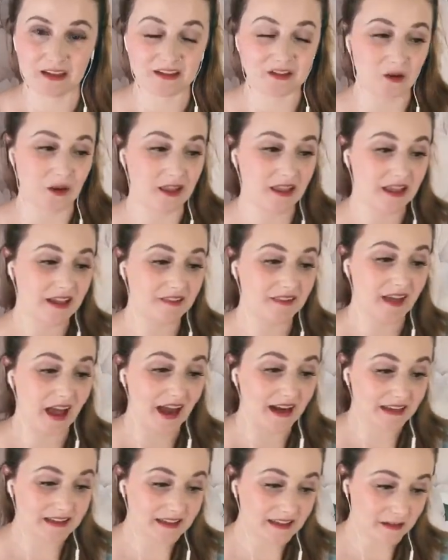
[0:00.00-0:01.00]
So I think
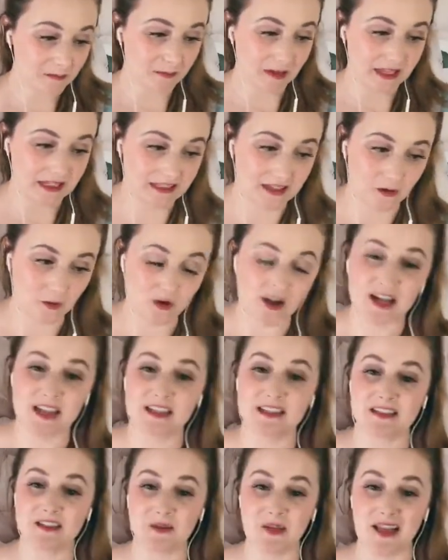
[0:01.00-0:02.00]
that is an amazing
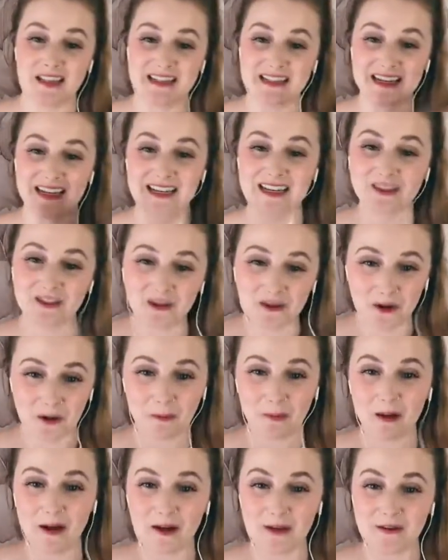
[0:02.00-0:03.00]
one. So that's an intro
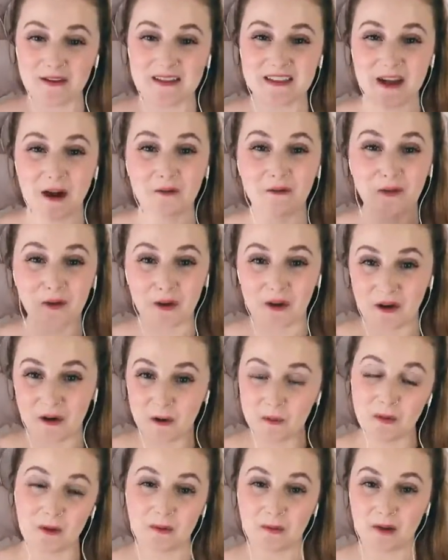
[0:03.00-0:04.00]
post, a
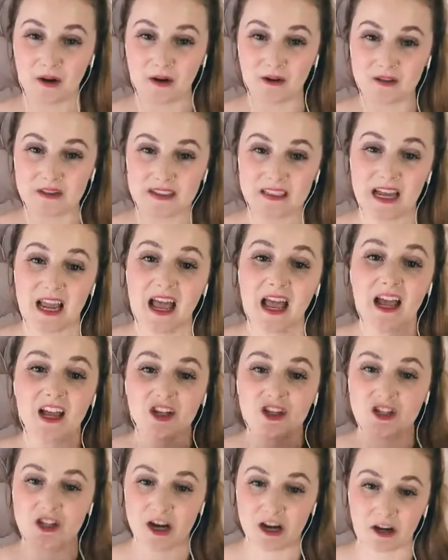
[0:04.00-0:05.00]
vulnerable post,
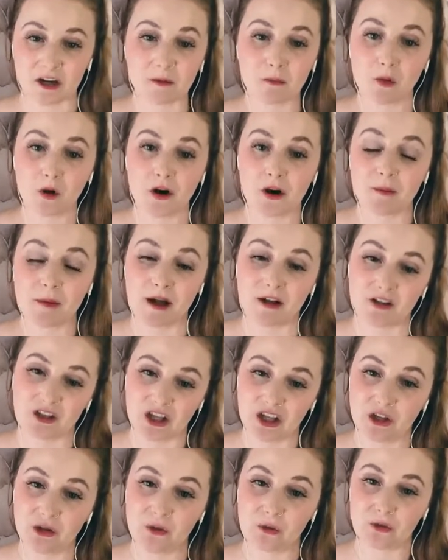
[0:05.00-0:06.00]
sharing more about
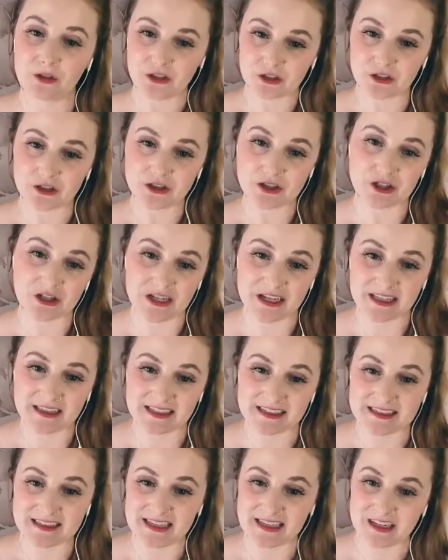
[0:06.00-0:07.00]
you, your journey in
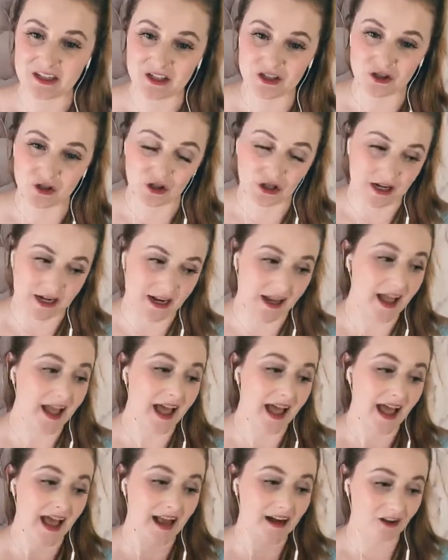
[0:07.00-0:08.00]
this industry,
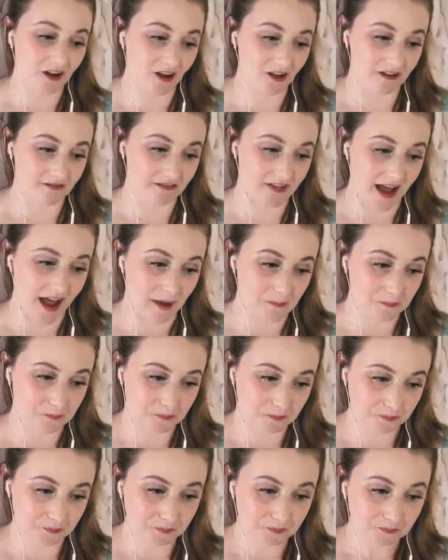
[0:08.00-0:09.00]
and all of that.
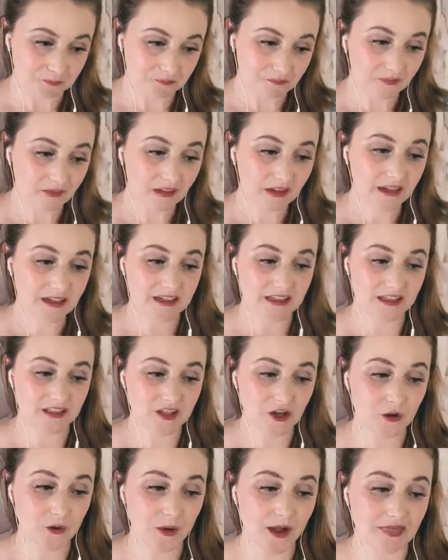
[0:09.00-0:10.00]

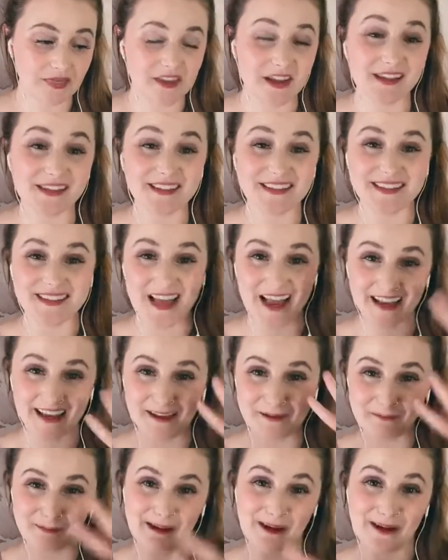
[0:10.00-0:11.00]
So the
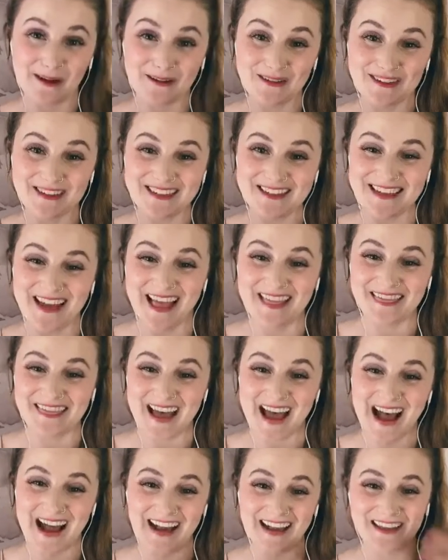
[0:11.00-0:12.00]
second post
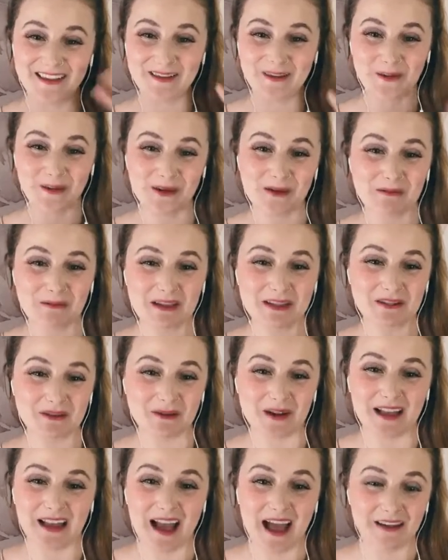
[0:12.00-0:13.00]
that you can be
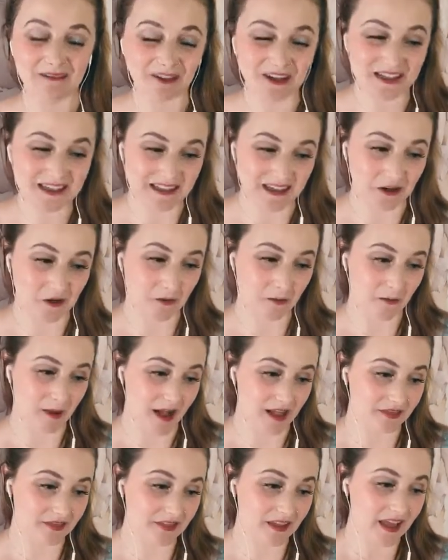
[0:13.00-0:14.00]
doing every single
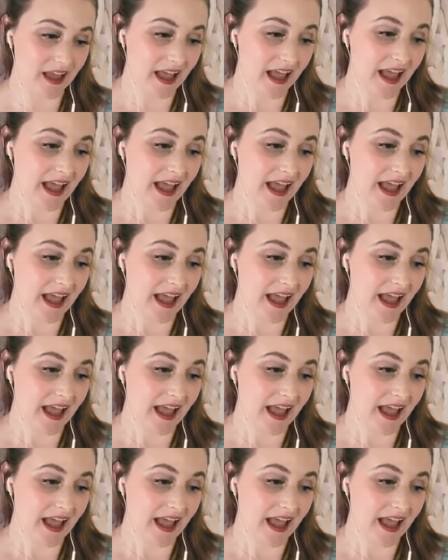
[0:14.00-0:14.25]
month